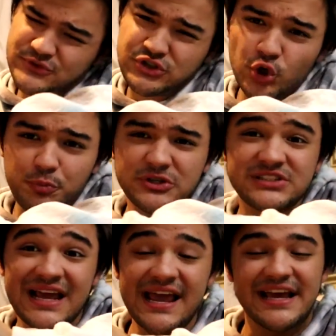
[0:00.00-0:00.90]
Super
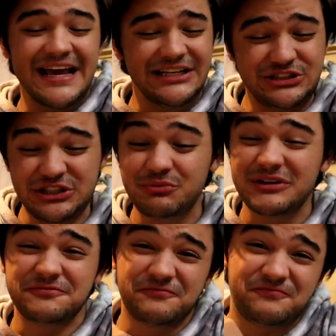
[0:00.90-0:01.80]
Saiyan. She
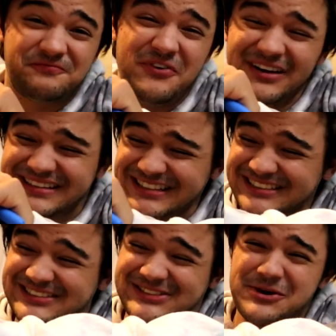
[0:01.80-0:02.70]
went
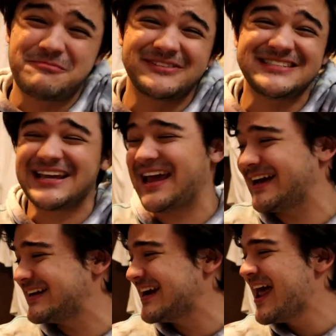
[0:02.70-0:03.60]
fucking Super
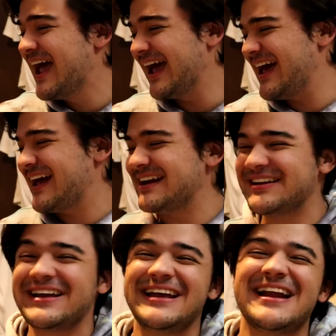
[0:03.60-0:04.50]
Saiyan. And
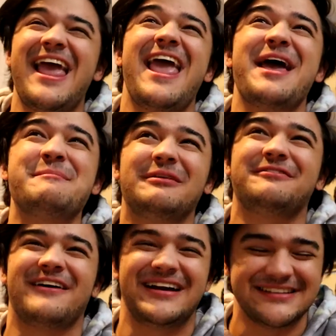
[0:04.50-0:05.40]
it
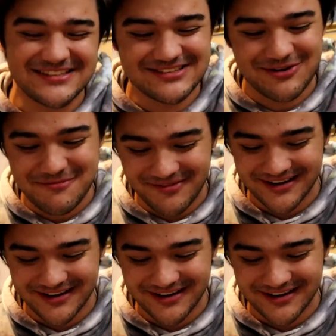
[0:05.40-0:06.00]
amplified it so